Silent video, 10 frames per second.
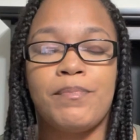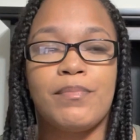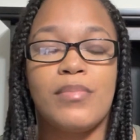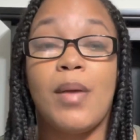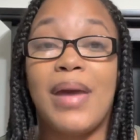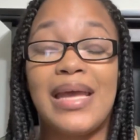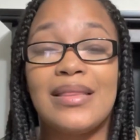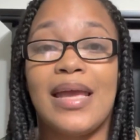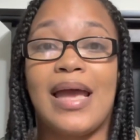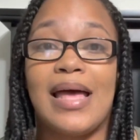The main
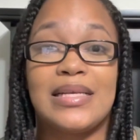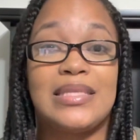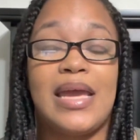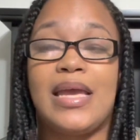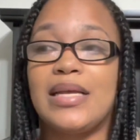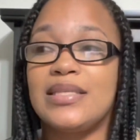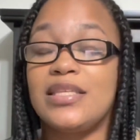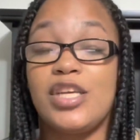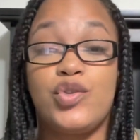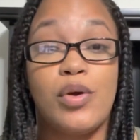thing I can say is
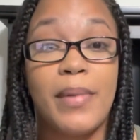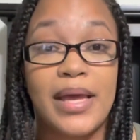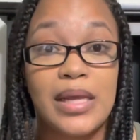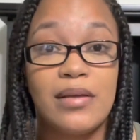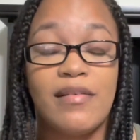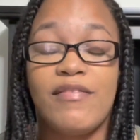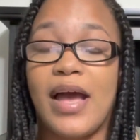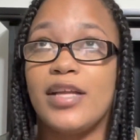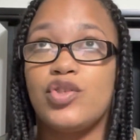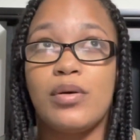get you a buddy,
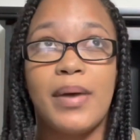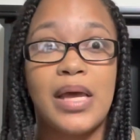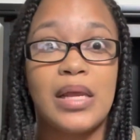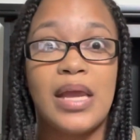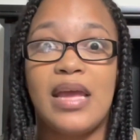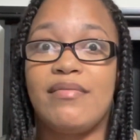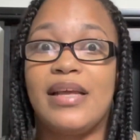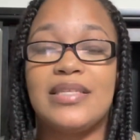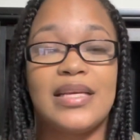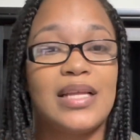find you a buddy. If
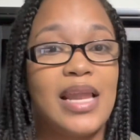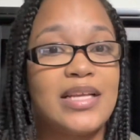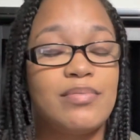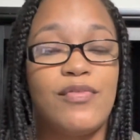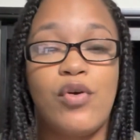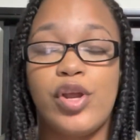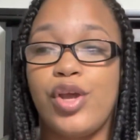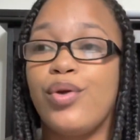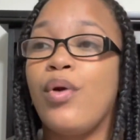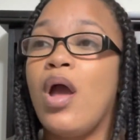they take the class before
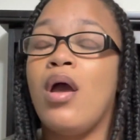you,